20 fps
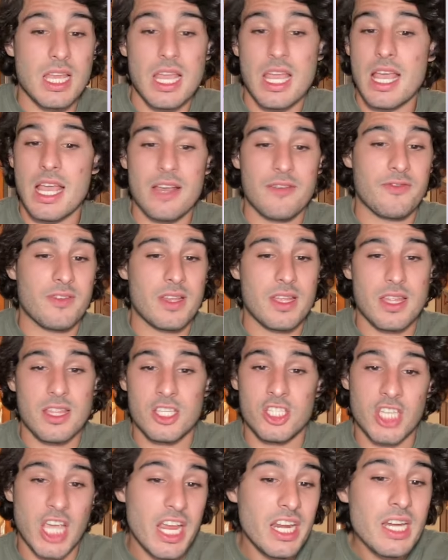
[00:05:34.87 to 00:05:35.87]
if
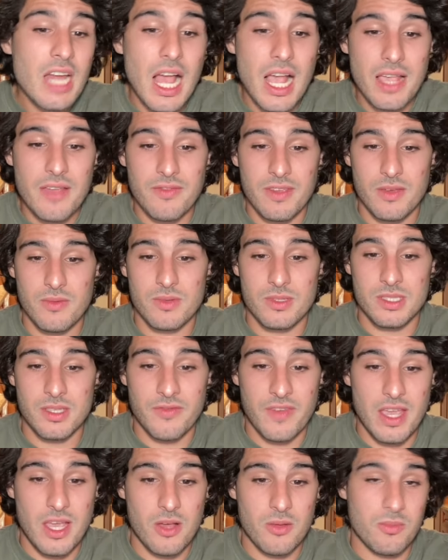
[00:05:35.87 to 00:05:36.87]
Jaden Ivey was
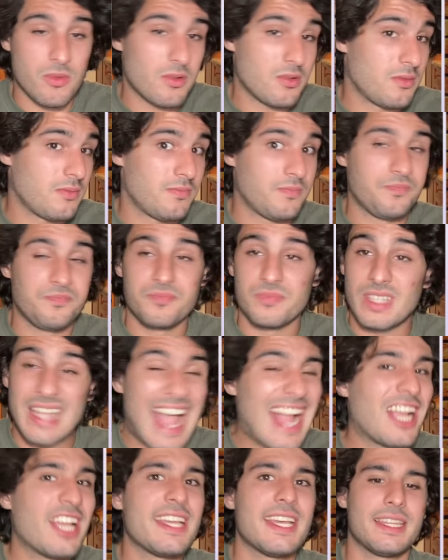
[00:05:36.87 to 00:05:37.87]
available,
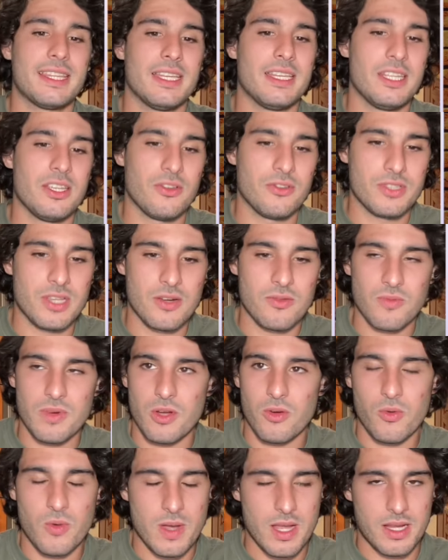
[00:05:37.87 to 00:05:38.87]
that could get the deal done
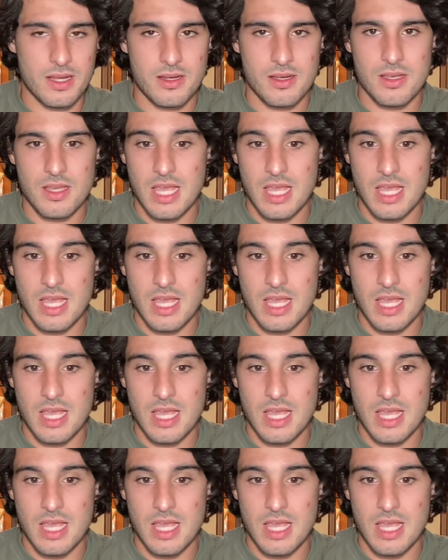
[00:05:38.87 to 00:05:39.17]
real quick.